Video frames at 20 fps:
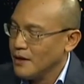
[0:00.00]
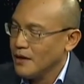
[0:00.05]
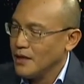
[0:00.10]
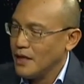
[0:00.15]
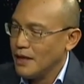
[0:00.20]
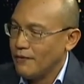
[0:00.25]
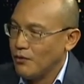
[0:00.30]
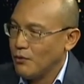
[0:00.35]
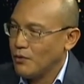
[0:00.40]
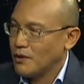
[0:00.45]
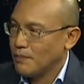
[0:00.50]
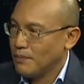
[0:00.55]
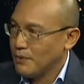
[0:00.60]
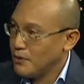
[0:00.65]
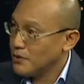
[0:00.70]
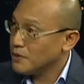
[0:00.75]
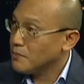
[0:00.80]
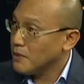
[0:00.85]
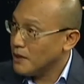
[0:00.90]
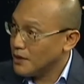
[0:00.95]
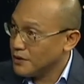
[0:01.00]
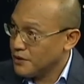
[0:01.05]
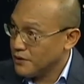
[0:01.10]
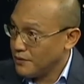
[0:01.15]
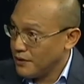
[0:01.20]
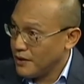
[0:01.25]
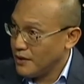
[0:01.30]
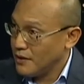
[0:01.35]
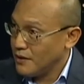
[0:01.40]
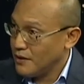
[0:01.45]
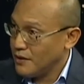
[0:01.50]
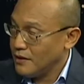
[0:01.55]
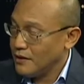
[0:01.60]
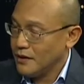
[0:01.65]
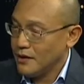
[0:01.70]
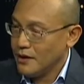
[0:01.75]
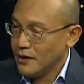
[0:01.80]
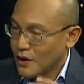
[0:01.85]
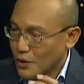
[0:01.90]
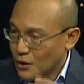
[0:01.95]
If you want to produce margarine
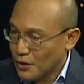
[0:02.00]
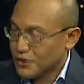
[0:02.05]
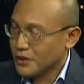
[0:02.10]
cost